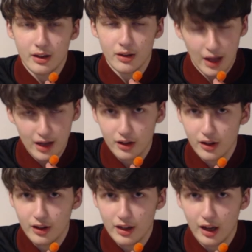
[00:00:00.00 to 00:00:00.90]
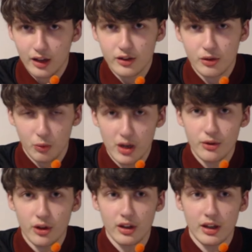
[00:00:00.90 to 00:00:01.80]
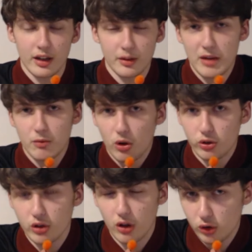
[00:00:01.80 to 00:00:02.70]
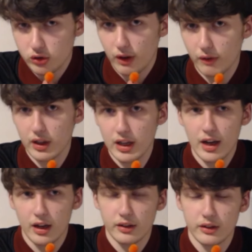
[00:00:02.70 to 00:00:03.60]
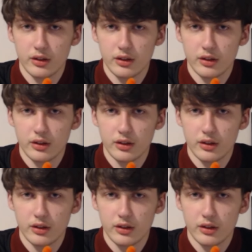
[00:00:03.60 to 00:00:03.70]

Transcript: They haven't got the cards. We've got the cards. I mean, Walsall also have the cards.